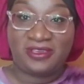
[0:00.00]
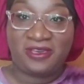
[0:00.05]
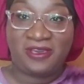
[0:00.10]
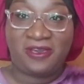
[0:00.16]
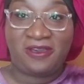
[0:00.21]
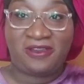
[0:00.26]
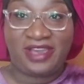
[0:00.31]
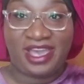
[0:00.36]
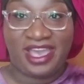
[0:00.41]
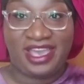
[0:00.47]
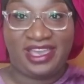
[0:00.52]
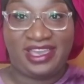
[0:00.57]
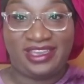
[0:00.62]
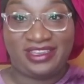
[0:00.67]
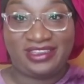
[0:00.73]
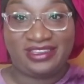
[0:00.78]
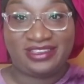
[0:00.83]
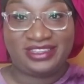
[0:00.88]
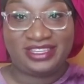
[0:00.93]

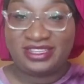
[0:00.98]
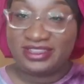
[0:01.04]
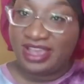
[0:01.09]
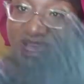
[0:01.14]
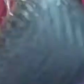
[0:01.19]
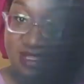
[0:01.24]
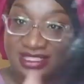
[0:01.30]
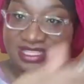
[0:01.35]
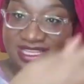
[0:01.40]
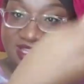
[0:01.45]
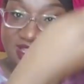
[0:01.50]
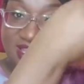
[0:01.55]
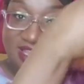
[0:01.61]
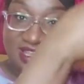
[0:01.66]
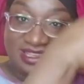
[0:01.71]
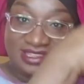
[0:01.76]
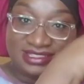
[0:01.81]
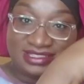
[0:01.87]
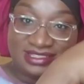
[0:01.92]
Okay, do y'all see
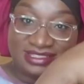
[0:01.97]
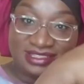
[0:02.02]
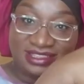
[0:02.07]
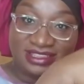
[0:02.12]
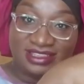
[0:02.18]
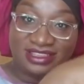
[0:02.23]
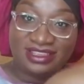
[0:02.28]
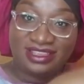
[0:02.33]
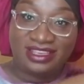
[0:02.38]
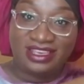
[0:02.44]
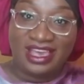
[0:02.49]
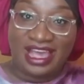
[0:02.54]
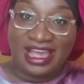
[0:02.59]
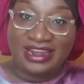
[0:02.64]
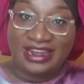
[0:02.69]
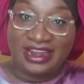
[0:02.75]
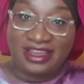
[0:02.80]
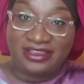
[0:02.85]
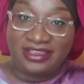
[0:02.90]
this?
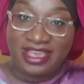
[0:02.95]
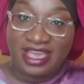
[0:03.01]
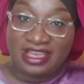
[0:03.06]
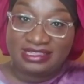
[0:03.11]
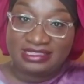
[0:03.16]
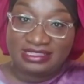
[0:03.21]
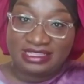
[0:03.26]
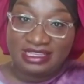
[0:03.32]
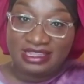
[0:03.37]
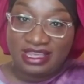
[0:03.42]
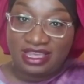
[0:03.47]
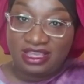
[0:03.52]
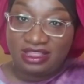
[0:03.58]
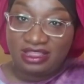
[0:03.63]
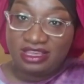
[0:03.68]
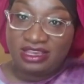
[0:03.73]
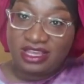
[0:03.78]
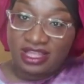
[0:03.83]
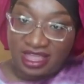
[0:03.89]
I know y'all see that.
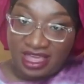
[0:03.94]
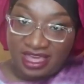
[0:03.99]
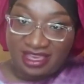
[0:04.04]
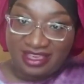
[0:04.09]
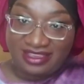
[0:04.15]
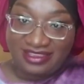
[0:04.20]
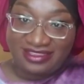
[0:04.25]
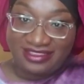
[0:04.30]
Look at that.